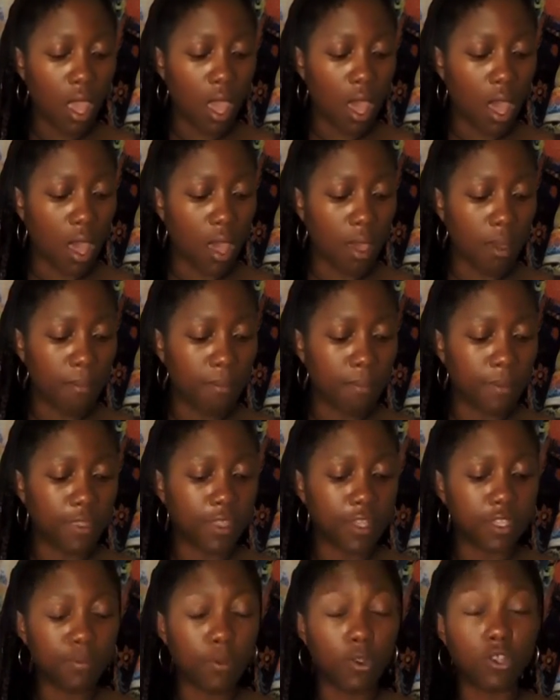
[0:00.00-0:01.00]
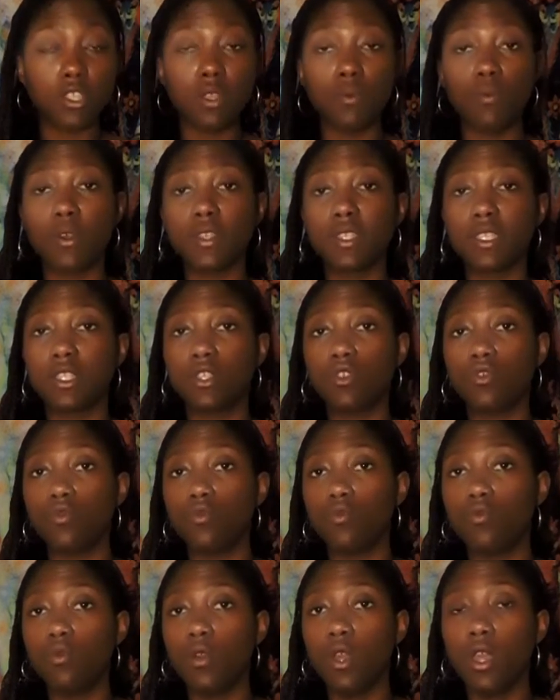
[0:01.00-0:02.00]
But this person wants
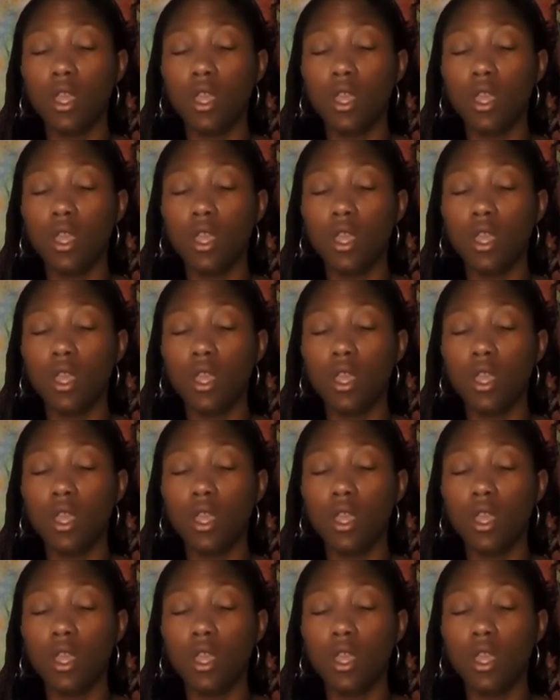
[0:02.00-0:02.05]
to